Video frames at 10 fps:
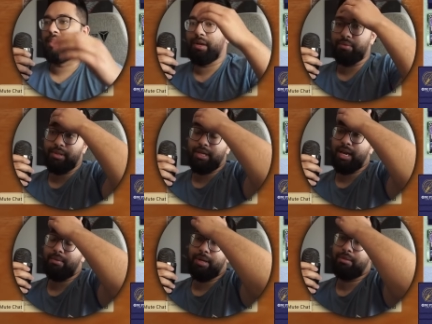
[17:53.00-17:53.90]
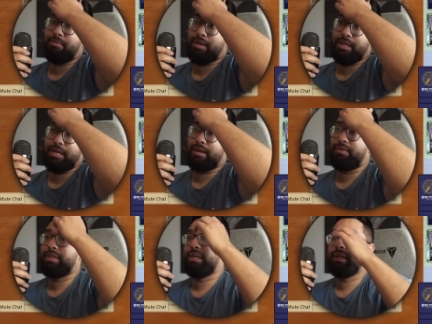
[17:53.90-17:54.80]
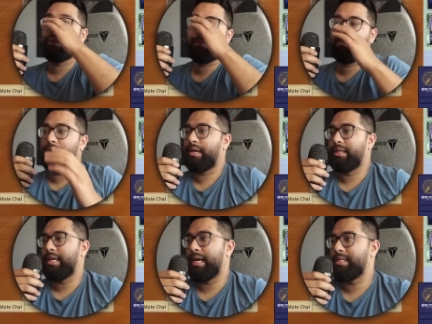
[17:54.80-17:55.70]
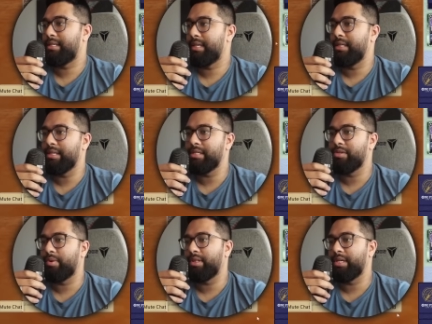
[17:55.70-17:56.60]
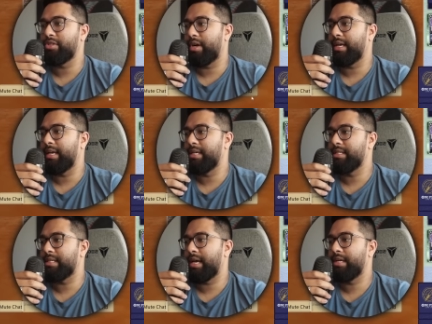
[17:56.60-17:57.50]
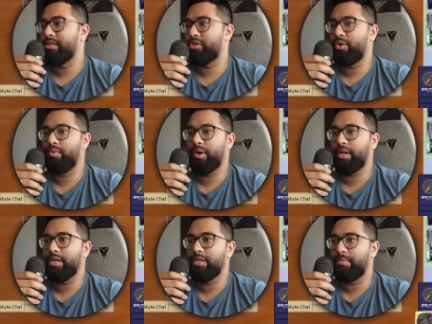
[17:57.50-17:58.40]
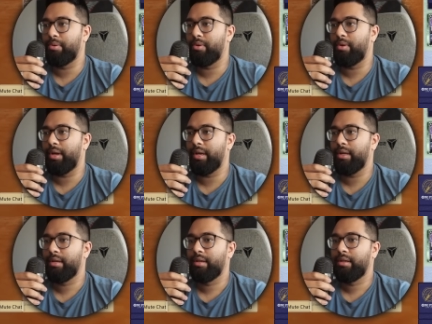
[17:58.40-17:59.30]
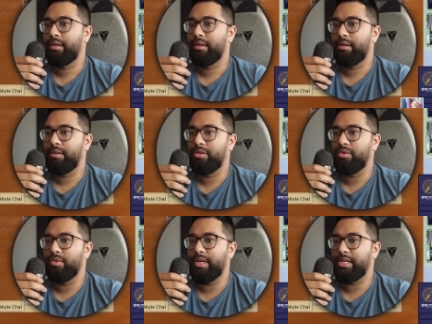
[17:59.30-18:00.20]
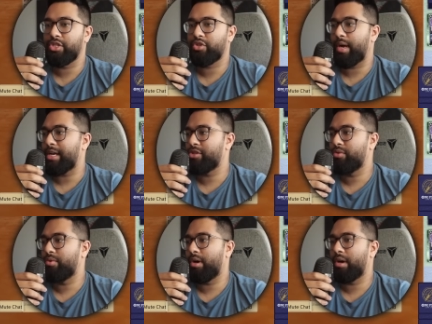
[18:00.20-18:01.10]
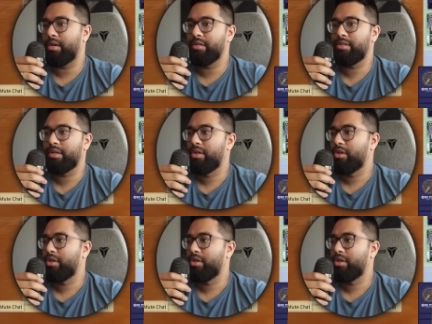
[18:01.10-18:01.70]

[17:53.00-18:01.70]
I don't really care about the bugging and everything. But yeah, see, this is where things start getting insane. So we're going to deploy, do this, trash two cards,